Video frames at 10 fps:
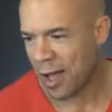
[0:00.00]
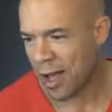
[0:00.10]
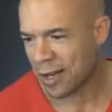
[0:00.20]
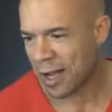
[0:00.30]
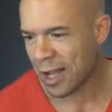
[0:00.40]

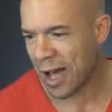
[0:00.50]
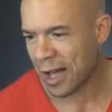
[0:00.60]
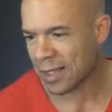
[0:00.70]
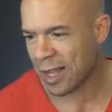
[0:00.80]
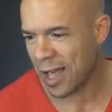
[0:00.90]

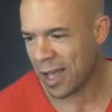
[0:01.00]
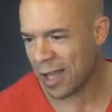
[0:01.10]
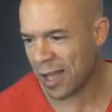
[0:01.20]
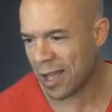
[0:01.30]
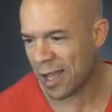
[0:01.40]

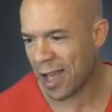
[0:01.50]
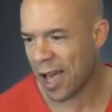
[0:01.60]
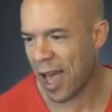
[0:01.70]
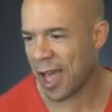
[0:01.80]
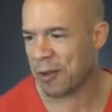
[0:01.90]
Nakate
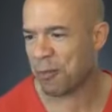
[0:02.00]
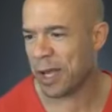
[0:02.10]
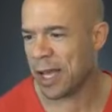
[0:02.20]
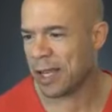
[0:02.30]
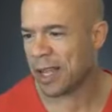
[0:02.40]
and
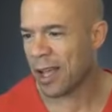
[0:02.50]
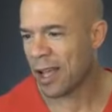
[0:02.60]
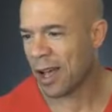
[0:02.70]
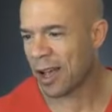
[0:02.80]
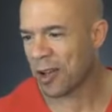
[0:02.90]
Pete,
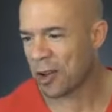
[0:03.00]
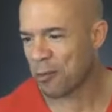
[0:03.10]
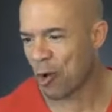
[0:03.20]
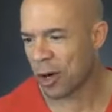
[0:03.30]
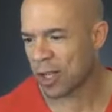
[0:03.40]
good
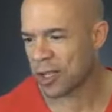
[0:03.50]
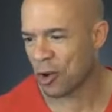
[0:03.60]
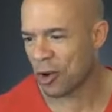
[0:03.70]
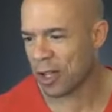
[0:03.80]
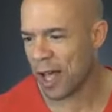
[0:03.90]
morning.
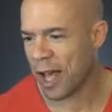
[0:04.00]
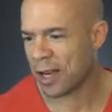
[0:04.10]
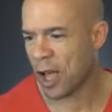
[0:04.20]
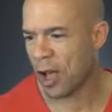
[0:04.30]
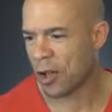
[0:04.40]
So
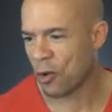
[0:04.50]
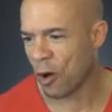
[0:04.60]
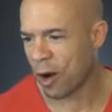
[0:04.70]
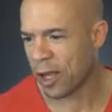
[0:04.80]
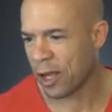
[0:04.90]
glad you
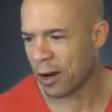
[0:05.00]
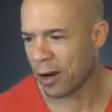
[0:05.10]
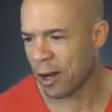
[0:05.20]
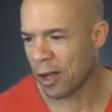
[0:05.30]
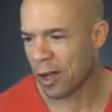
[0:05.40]
are
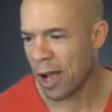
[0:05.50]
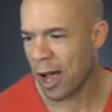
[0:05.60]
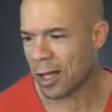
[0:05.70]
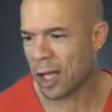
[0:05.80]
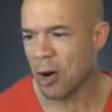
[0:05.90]
here.
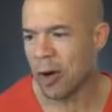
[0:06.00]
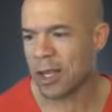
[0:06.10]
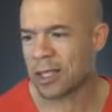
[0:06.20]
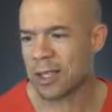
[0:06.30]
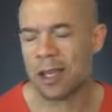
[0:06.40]

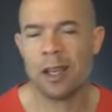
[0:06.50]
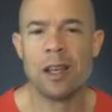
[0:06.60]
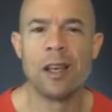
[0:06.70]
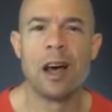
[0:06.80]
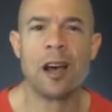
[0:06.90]
Lewis,
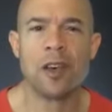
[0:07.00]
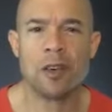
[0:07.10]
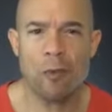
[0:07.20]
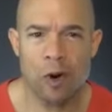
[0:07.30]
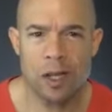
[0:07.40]

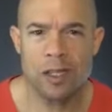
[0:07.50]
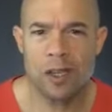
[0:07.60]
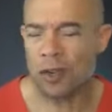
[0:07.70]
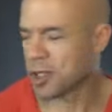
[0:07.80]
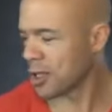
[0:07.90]
good morning to
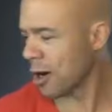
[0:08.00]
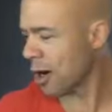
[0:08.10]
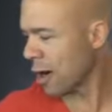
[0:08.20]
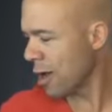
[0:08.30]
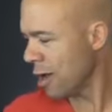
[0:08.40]
you,
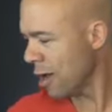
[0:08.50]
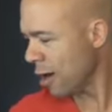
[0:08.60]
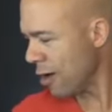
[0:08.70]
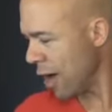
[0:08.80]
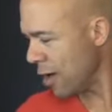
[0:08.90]
sir.
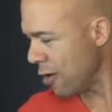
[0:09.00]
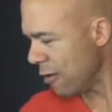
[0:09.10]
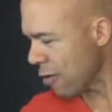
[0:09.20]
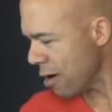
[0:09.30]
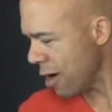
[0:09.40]
All right,
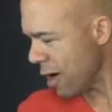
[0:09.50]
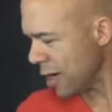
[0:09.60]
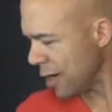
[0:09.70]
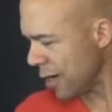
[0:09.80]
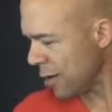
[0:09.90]
over
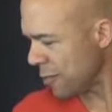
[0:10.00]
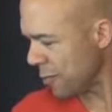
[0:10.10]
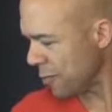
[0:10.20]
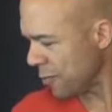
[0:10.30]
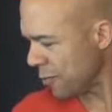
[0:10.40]
on
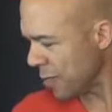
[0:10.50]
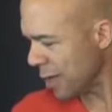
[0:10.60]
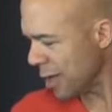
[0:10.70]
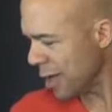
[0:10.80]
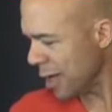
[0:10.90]

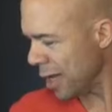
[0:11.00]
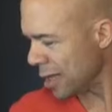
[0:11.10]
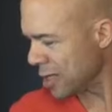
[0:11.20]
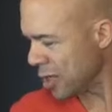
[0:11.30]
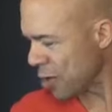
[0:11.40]

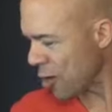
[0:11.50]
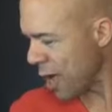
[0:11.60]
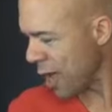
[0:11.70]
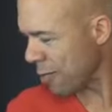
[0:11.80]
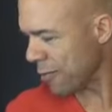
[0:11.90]

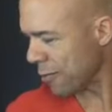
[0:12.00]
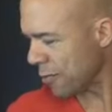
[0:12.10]
Instagram.